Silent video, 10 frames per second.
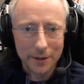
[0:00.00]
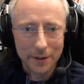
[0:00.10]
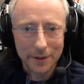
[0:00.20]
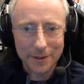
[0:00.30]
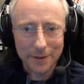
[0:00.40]

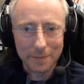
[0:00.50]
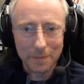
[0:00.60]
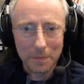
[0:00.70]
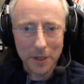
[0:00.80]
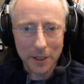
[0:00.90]
let's
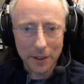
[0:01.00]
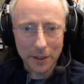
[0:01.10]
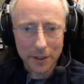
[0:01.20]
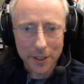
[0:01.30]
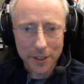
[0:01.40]
make
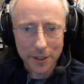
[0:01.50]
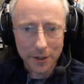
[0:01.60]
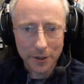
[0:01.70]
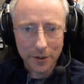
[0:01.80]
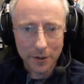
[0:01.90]
it
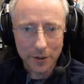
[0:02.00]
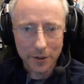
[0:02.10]
here.